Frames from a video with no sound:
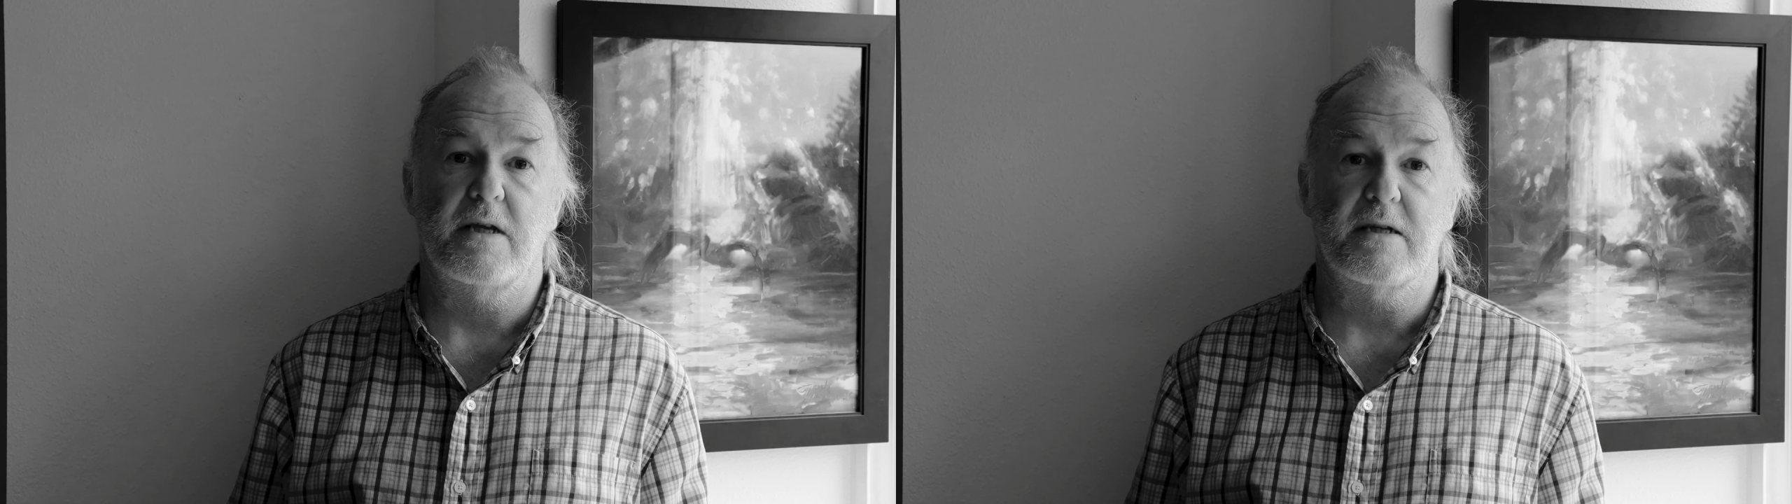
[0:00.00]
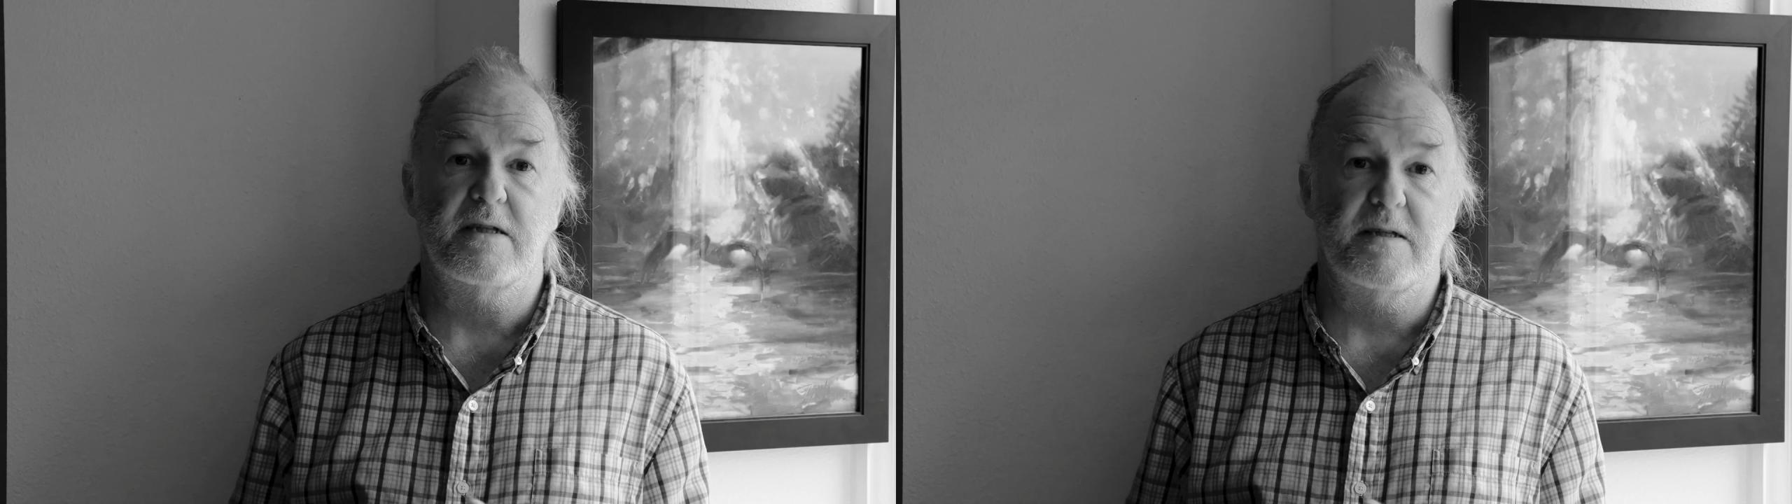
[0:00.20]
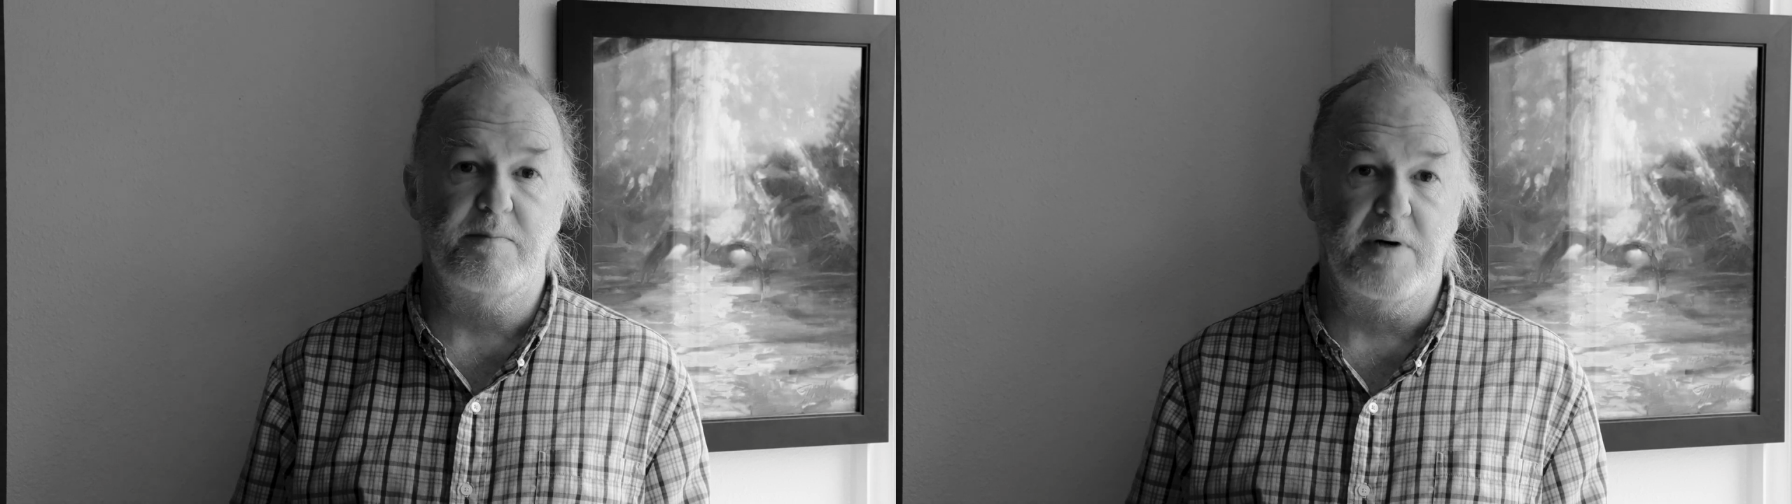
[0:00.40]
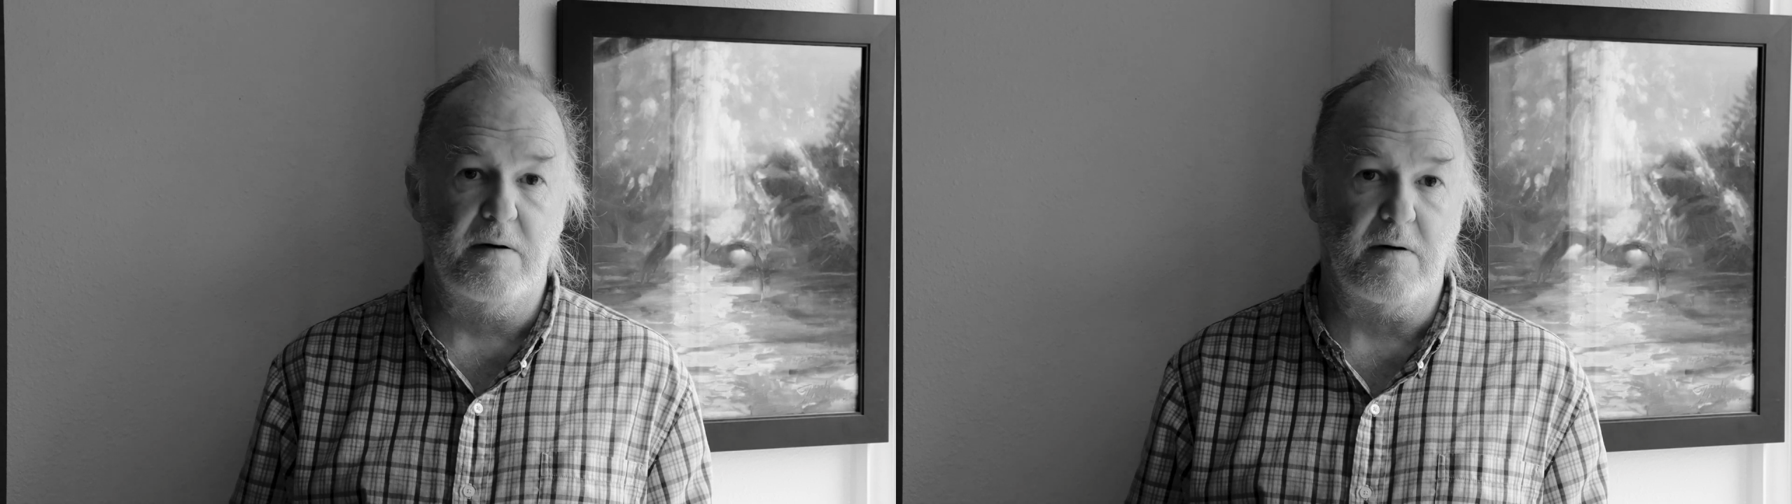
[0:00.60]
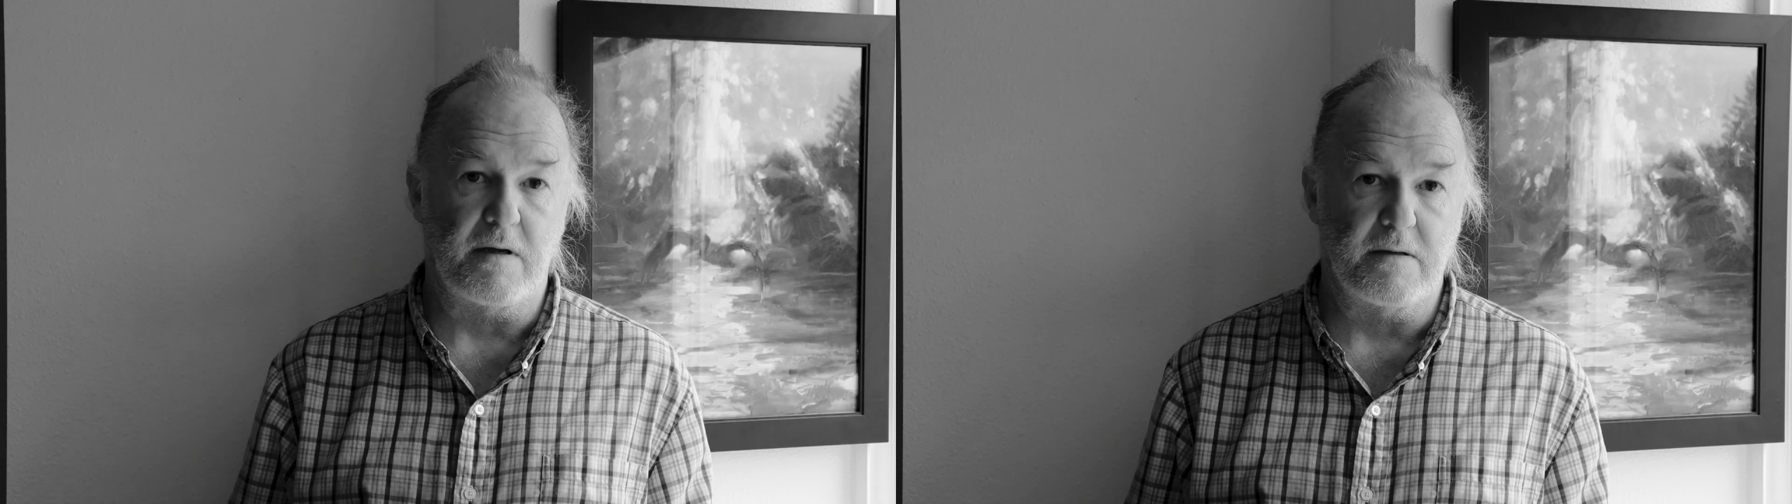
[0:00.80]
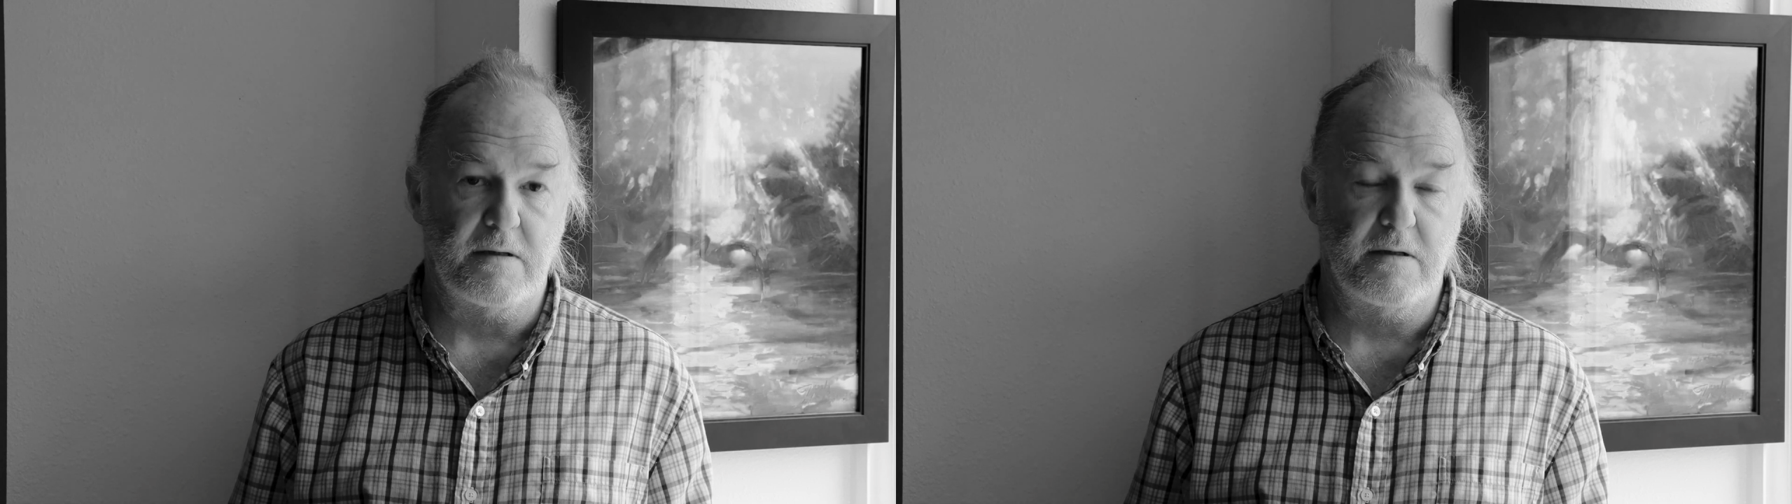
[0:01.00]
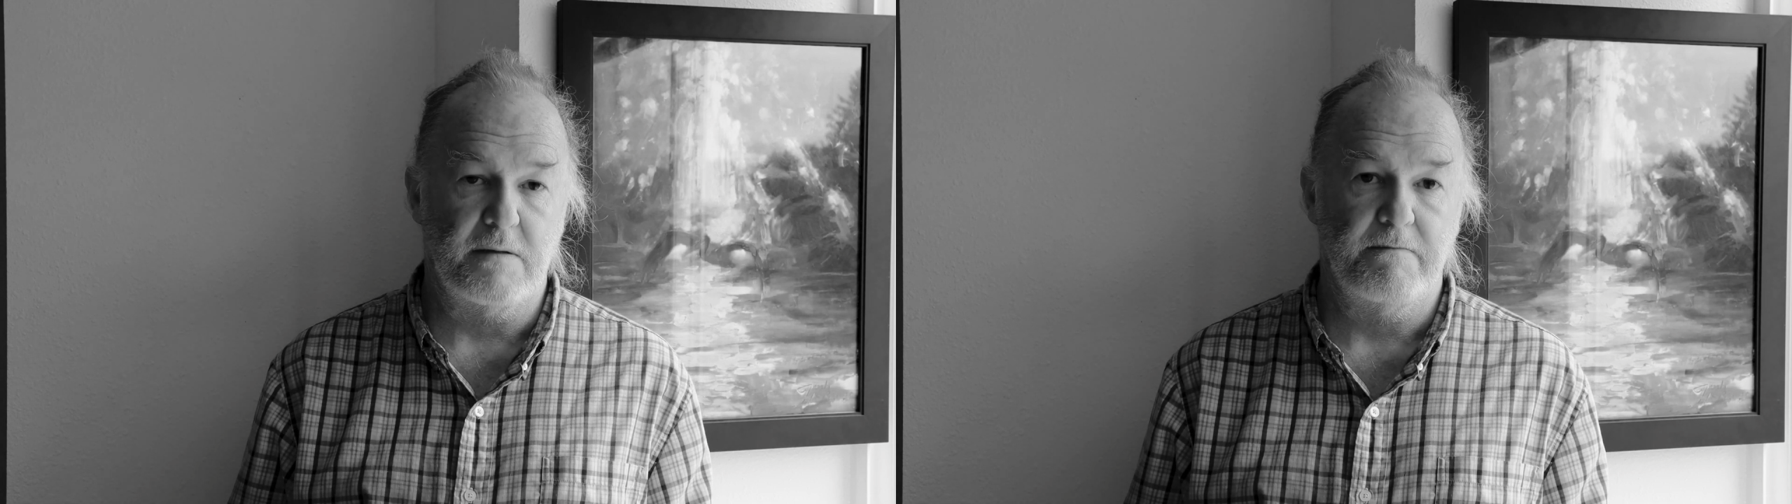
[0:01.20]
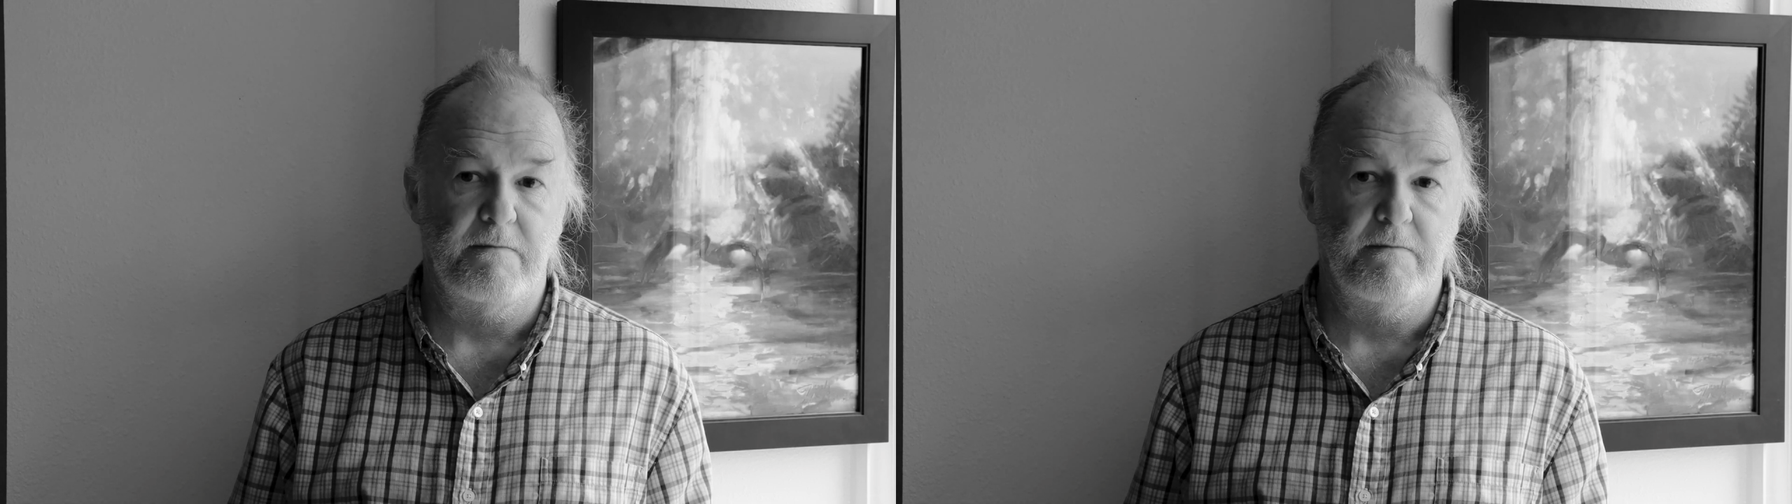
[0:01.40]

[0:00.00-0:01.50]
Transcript: experience.